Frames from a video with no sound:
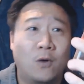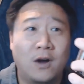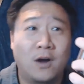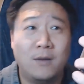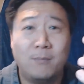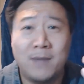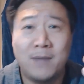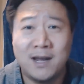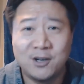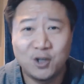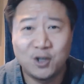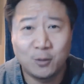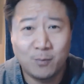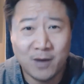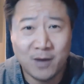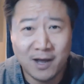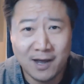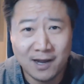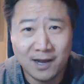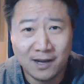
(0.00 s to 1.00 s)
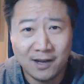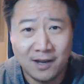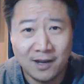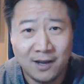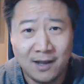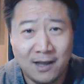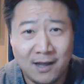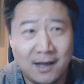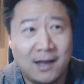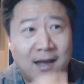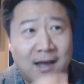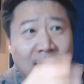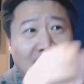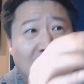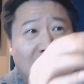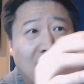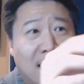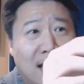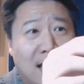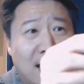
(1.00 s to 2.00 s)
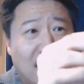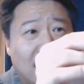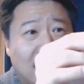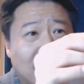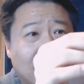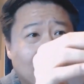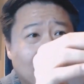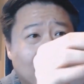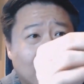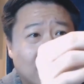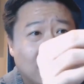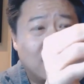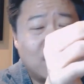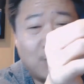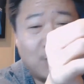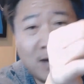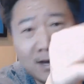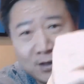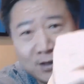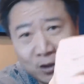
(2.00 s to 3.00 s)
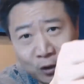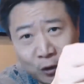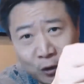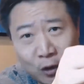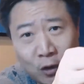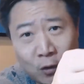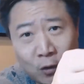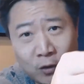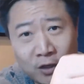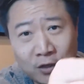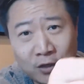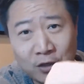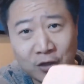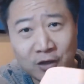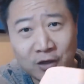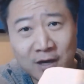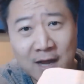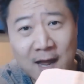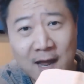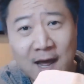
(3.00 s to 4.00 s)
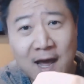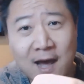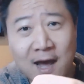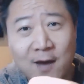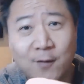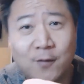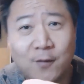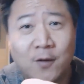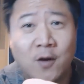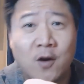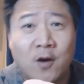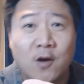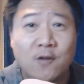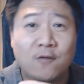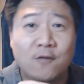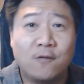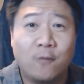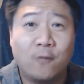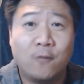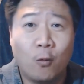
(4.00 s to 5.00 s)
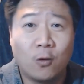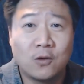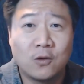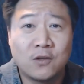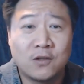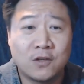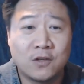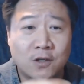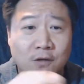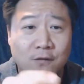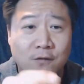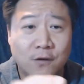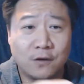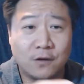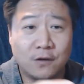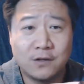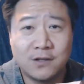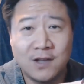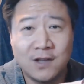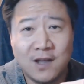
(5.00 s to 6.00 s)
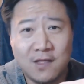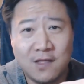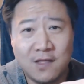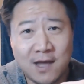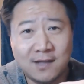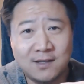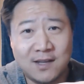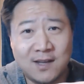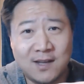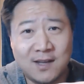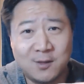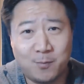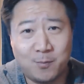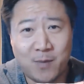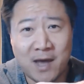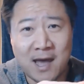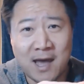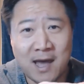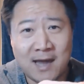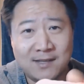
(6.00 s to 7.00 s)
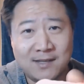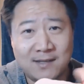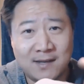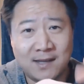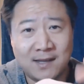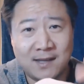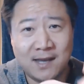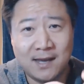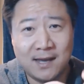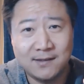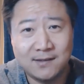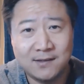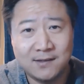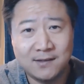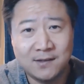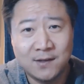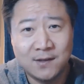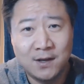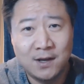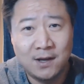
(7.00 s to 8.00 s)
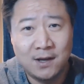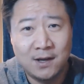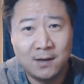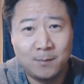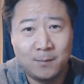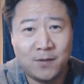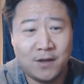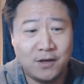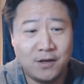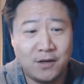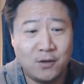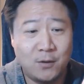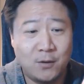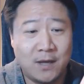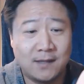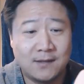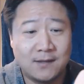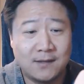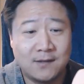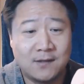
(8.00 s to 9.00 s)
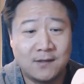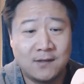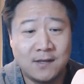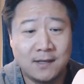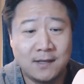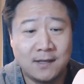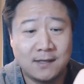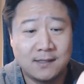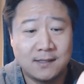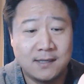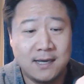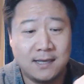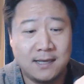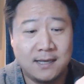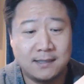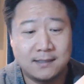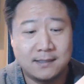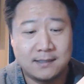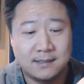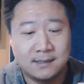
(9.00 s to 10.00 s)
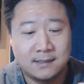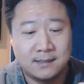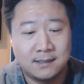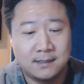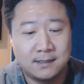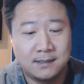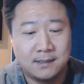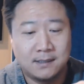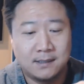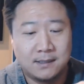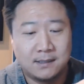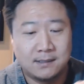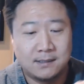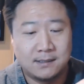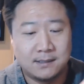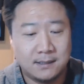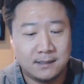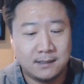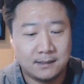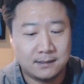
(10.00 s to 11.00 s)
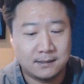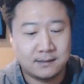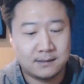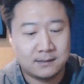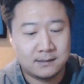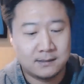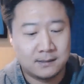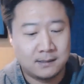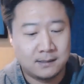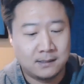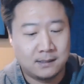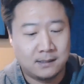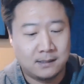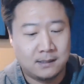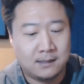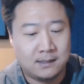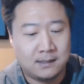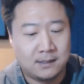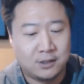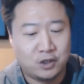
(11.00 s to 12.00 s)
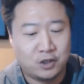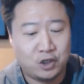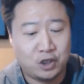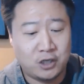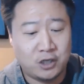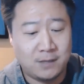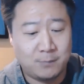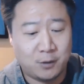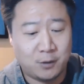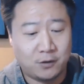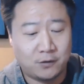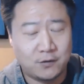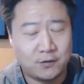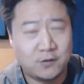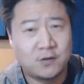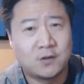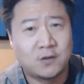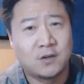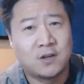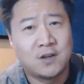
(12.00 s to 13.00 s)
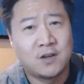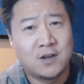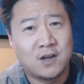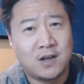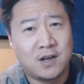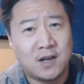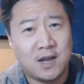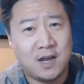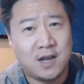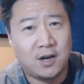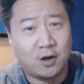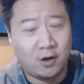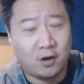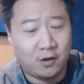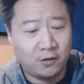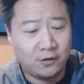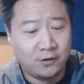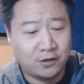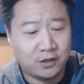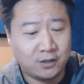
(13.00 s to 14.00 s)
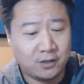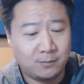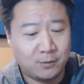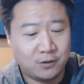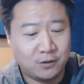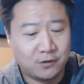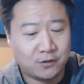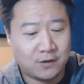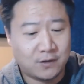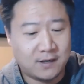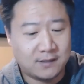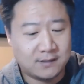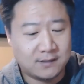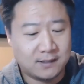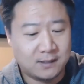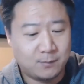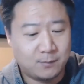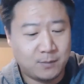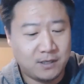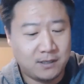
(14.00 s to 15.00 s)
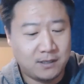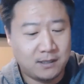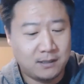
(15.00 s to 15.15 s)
magic pack, and these packs are loaded. You're gonna have 4 silvers, and that's as bad as it gets. But then you get 6 hits, 6 shimmers, and all the shimmers are SSP.